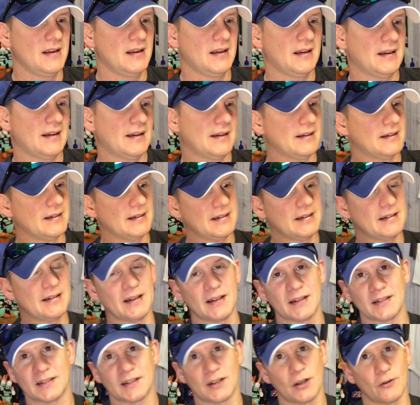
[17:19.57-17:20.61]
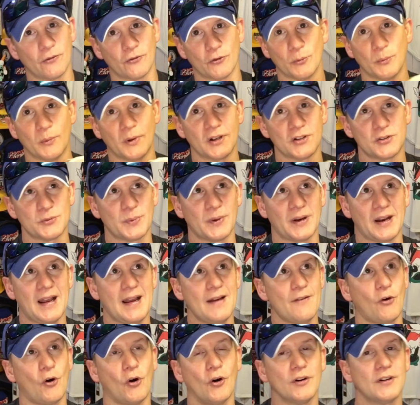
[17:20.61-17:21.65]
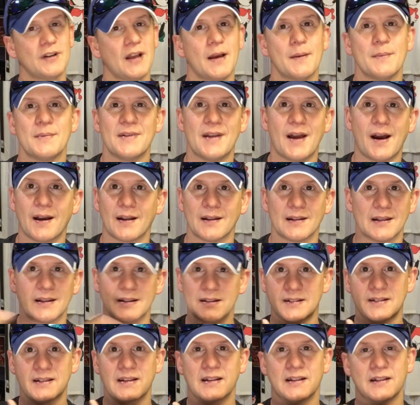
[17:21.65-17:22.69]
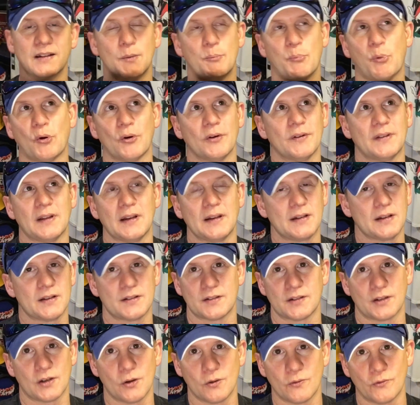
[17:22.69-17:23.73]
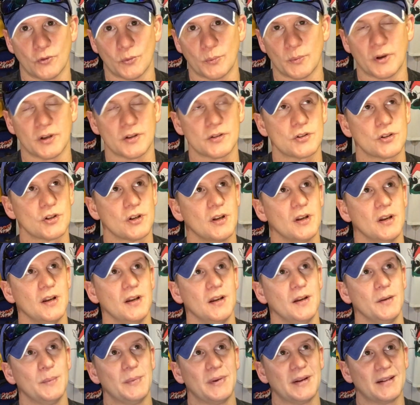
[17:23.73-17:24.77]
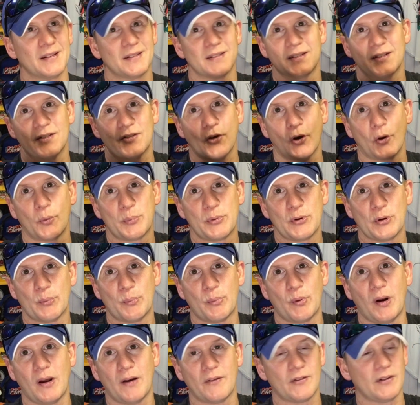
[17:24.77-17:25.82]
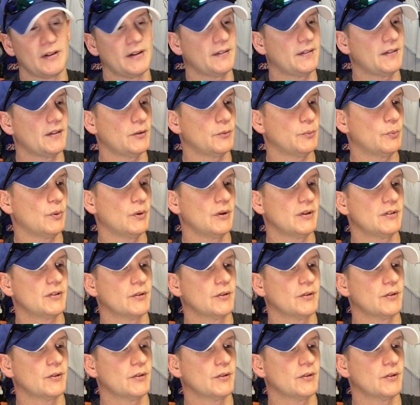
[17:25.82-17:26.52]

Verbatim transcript: And it doesn't go for much, but I have a hard time not listing the part that doesn't go for much, because it's all pure profit at this point.